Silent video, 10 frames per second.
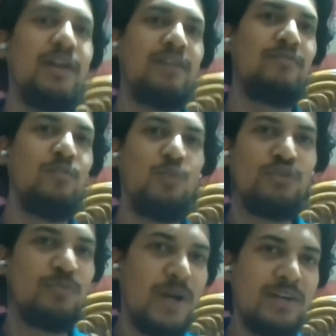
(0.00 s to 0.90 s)
Like for
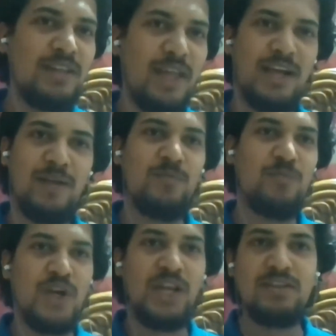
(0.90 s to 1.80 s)
most parts, like I'm
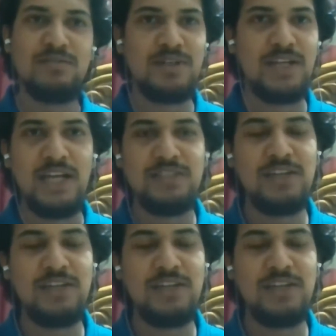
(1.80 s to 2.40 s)
pretty trash at